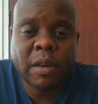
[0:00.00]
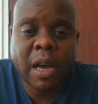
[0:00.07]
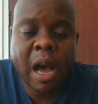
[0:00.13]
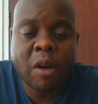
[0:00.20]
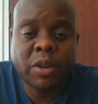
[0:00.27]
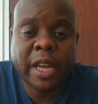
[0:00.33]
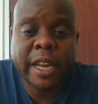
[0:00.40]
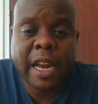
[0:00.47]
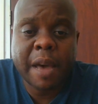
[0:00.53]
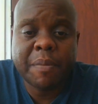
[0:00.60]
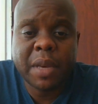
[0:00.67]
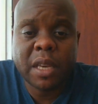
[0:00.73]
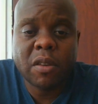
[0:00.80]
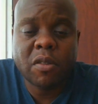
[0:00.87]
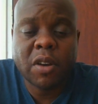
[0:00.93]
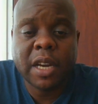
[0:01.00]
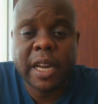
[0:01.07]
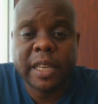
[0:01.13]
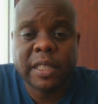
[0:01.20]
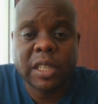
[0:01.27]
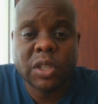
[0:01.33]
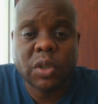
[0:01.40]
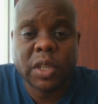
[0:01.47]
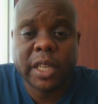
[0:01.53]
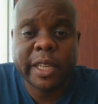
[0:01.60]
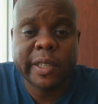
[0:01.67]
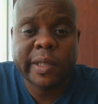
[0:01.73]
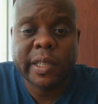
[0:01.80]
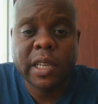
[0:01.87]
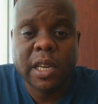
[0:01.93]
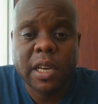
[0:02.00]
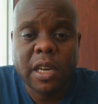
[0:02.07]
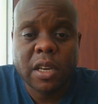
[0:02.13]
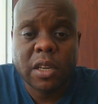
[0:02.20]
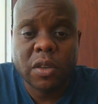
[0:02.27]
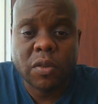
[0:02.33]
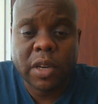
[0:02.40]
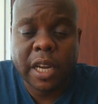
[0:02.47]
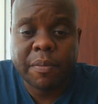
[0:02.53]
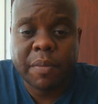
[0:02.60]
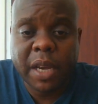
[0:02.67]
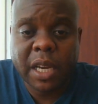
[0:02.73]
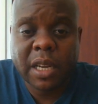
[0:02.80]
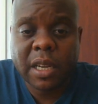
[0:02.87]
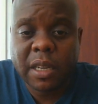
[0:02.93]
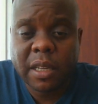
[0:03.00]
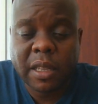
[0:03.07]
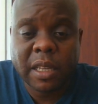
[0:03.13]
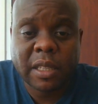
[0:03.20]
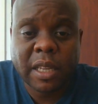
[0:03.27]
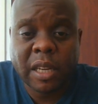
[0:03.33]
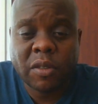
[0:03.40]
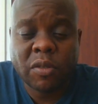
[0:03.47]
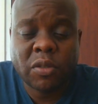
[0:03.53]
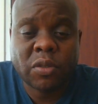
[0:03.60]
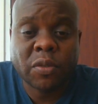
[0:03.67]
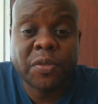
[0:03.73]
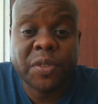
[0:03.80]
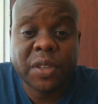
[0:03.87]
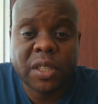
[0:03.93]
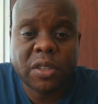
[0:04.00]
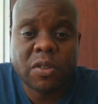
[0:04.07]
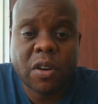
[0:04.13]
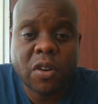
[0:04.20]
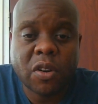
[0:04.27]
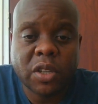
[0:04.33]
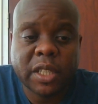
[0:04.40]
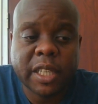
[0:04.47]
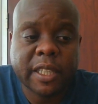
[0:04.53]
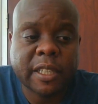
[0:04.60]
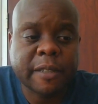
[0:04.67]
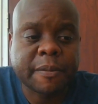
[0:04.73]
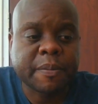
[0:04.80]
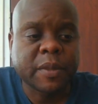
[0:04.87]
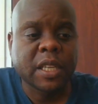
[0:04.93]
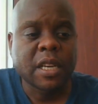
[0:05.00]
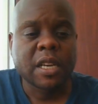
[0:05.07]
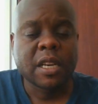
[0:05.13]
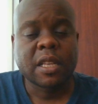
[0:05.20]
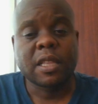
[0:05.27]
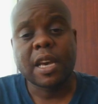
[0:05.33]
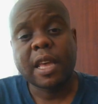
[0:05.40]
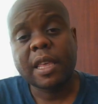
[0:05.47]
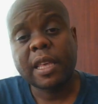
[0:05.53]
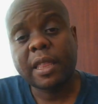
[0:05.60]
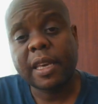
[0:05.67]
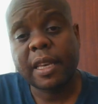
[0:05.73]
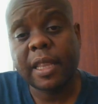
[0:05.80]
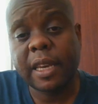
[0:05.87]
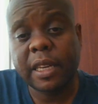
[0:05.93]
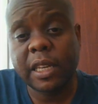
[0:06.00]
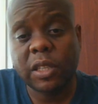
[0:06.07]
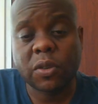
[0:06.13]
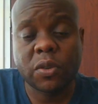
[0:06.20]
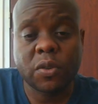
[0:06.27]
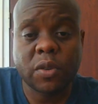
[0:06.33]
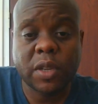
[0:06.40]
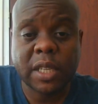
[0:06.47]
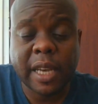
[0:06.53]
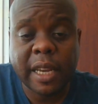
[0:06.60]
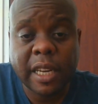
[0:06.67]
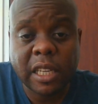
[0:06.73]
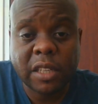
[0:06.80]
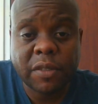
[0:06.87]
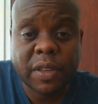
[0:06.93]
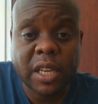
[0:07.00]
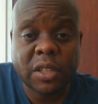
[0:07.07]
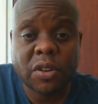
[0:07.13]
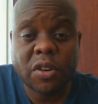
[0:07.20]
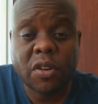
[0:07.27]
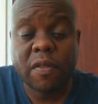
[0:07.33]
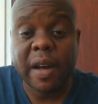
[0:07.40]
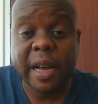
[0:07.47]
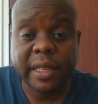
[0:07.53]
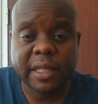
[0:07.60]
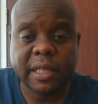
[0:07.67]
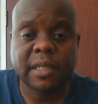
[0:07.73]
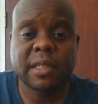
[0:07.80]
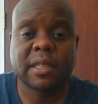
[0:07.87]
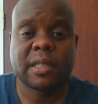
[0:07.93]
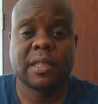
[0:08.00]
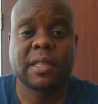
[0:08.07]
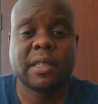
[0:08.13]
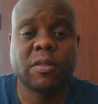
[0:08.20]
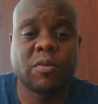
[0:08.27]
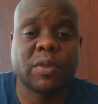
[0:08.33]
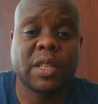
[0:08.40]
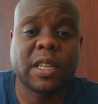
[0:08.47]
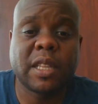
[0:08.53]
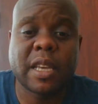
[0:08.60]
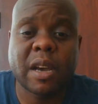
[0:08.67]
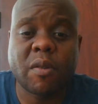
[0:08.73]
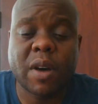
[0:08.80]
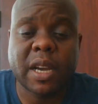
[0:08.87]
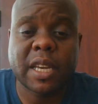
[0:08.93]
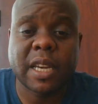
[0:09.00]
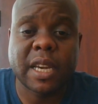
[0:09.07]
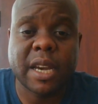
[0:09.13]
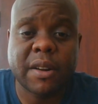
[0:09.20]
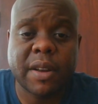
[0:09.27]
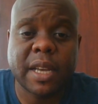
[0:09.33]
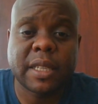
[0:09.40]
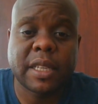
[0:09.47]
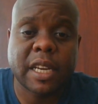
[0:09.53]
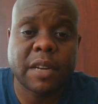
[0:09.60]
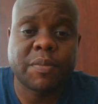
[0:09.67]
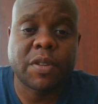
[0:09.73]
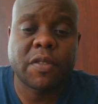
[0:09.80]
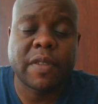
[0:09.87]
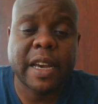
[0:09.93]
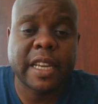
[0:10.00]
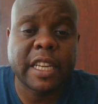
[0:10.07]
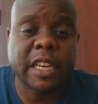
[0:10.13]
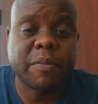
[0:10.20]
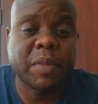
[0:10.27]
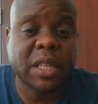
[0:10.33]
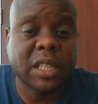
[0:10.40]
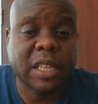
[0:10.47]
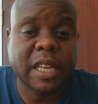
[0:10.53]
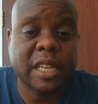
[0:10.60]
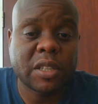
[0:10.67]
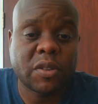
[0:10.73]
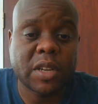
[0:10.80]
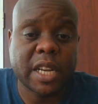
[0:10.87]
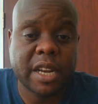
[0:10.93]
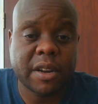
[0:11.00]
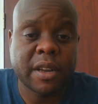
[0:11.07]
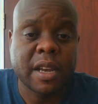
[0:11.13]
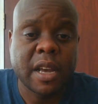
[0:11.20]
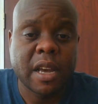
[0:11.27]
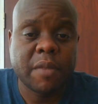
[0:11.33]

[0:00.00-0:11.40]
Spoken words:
how dynamic your organization is, you can make the schedule to fit your context. The other thing they need to do is identification of hazards within their working areas and providing mitigation